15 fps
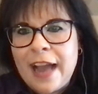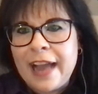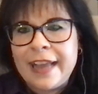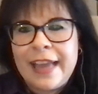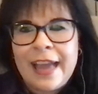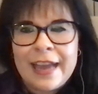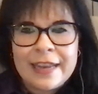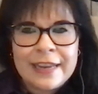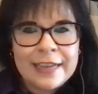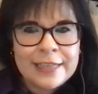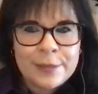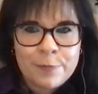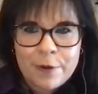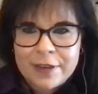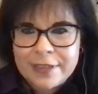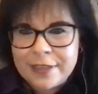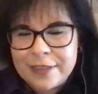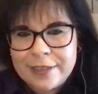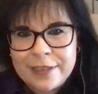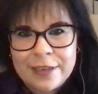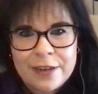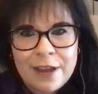I can't express
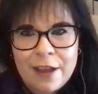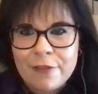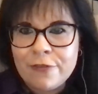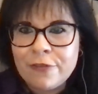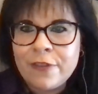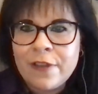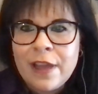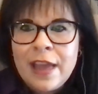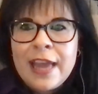this enough